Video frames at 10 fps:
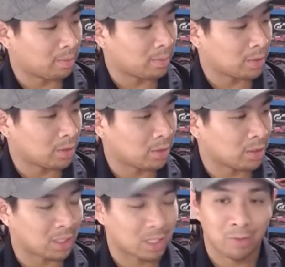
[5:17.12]
So
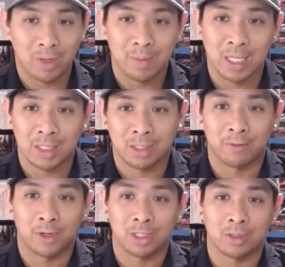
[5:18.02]
there's like a remastered
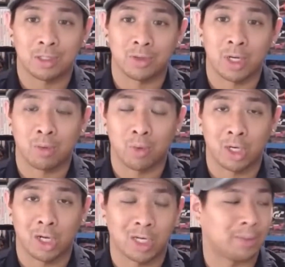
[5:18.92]
version of Strider
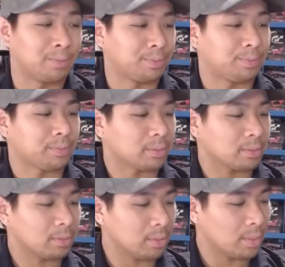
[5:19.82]
1 on it.
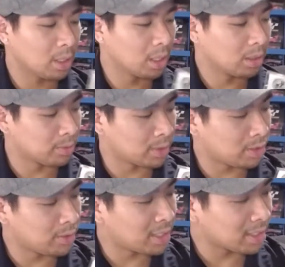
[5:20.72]
Comes with
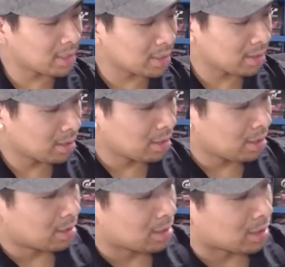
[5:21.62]
2 discs.
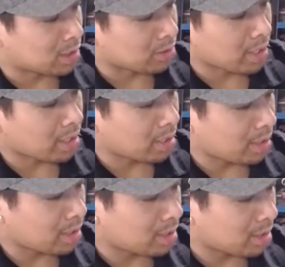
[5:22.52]
It says Strider
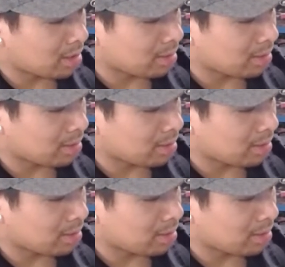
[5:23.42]
here.